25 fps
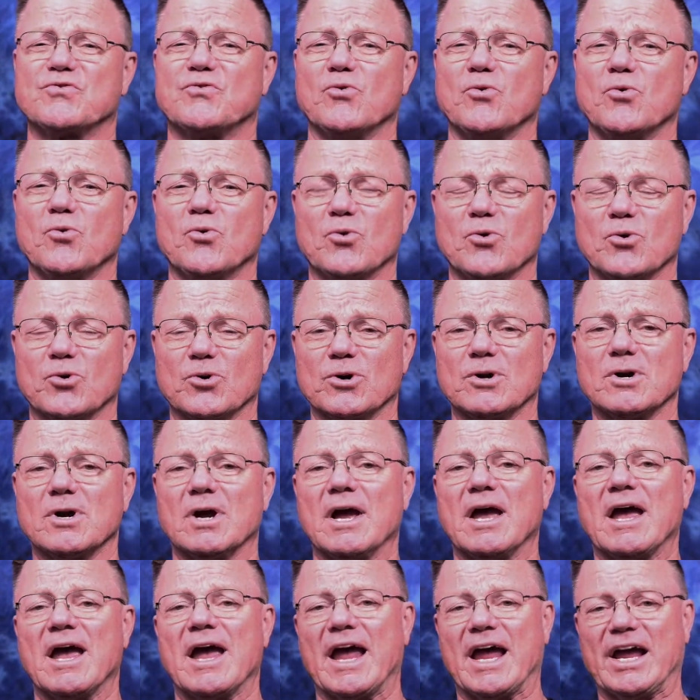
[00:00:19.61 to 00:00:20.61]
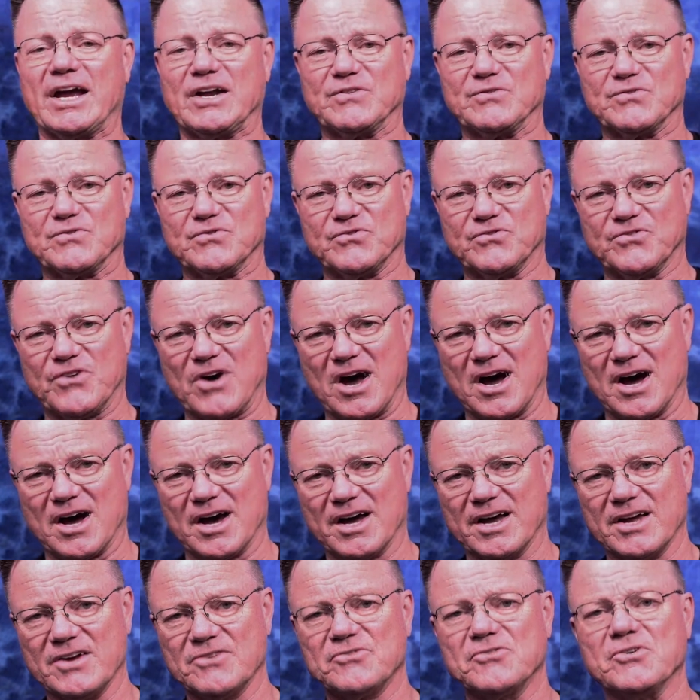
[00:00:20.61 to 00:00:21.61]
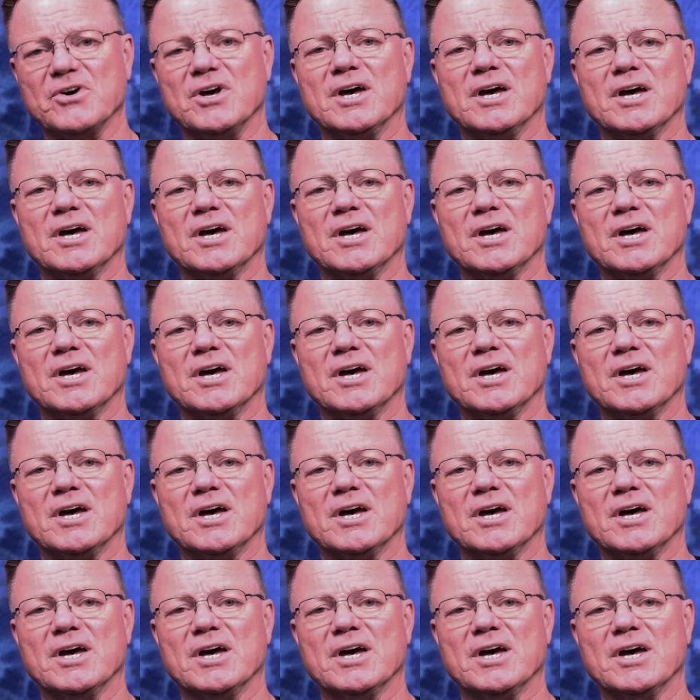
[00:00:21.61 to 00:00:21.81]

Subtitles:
4 and 5